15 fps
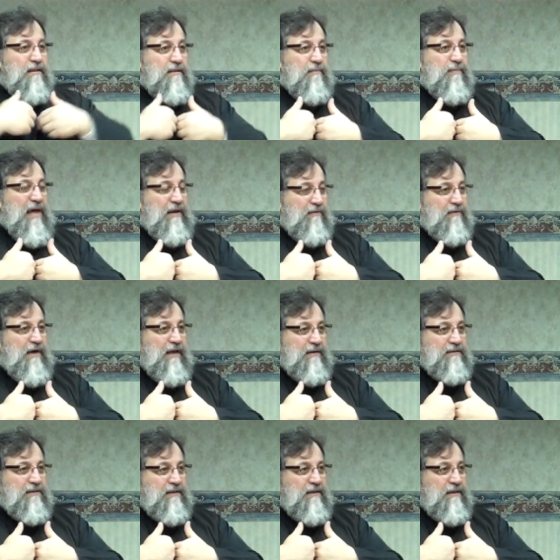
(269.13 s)
the battleground
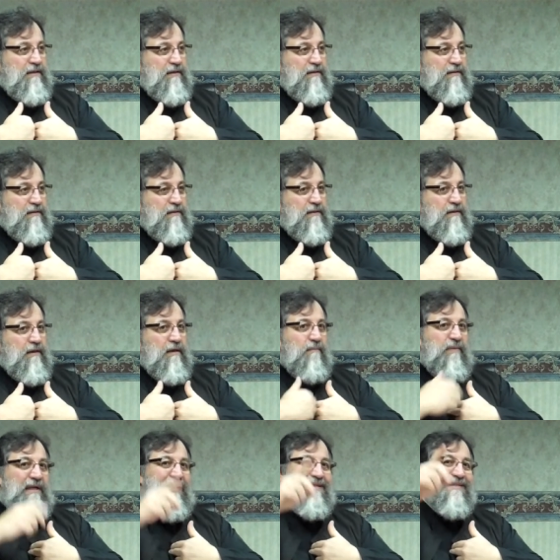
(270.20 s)
is in here
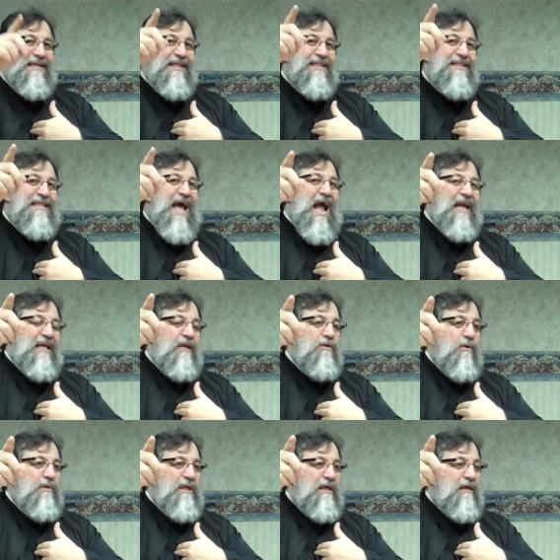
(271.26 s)
because that can
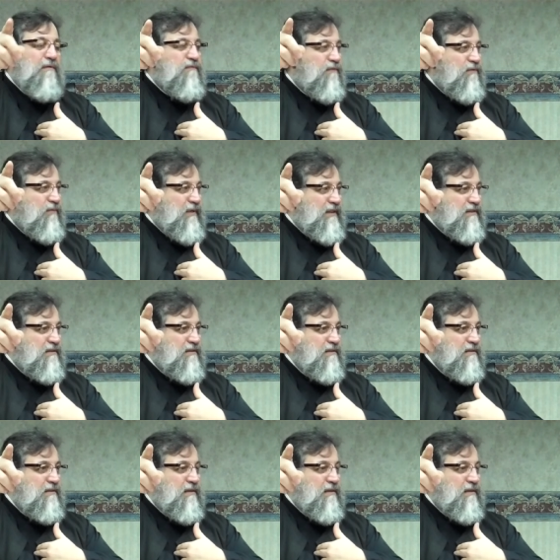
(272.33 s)
only influence